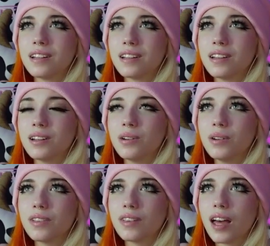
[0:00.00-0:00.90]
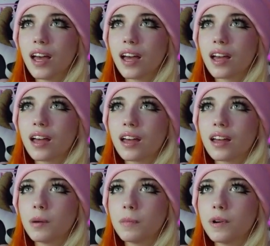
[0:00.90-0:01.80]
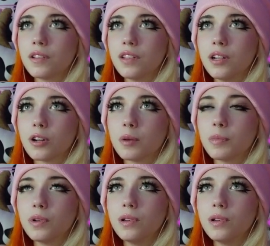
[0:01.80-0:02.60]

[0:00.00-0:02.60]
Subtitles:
Who is that? Is he Urpal?